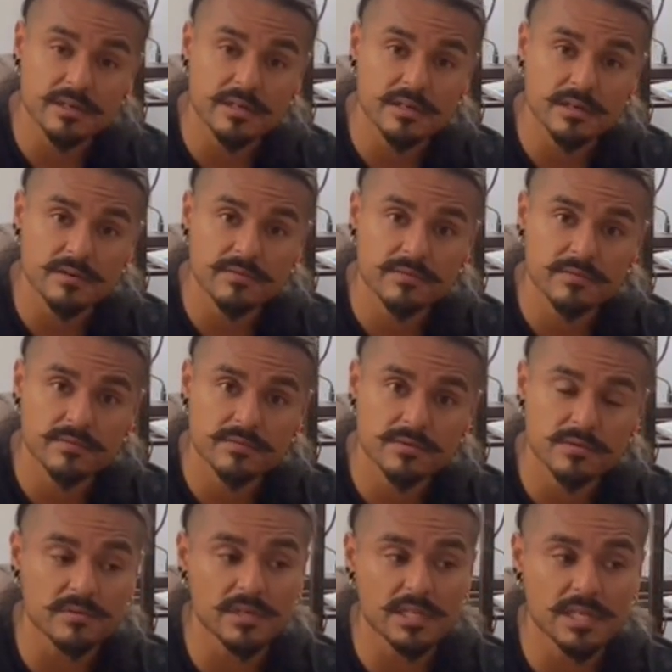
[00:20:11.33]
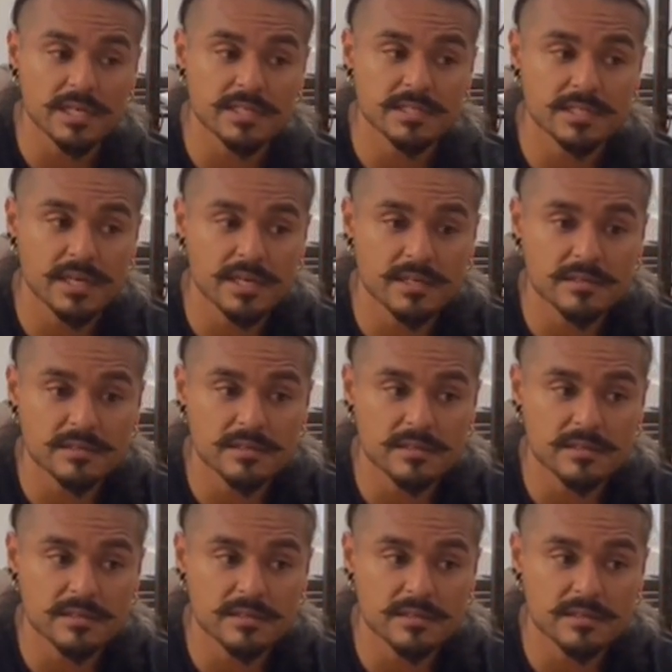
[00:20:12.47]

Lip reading: enough to realize that